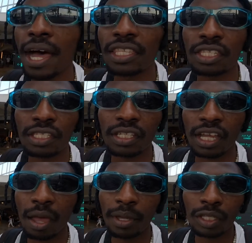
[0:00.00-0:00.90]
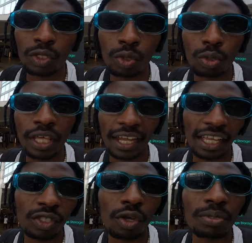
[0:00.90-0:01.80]
but coming to the
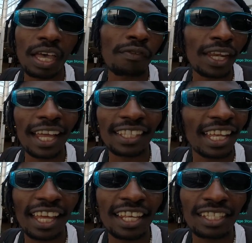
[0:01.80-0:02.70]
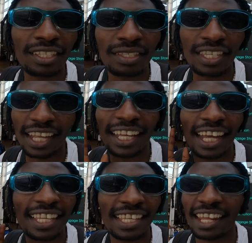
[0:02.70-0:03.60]
customs, I feel like the lady
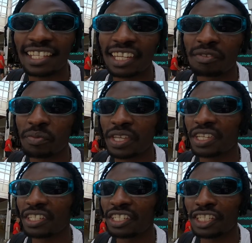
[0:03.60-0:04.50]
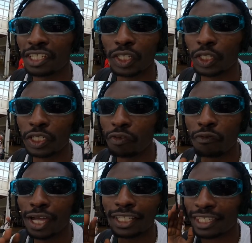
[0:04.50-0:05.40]
technically selected me. She she
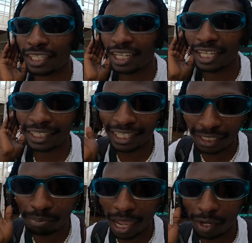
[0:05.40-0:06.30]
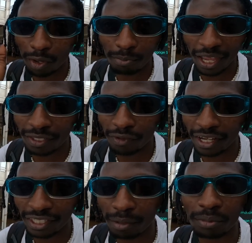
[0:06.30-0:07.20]
felt this bag we must
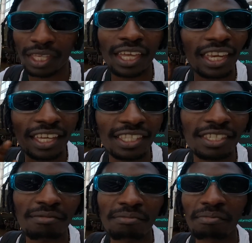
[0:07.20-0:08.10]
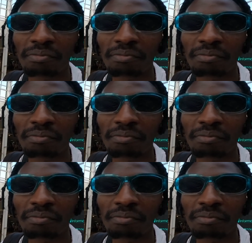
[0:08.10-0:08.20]
find something in it